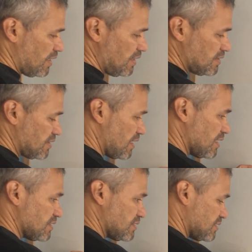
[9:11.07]
is
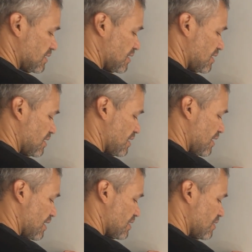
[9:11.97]
just
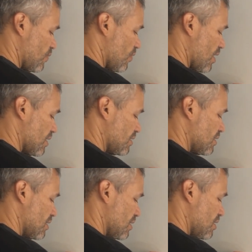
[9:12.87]
-1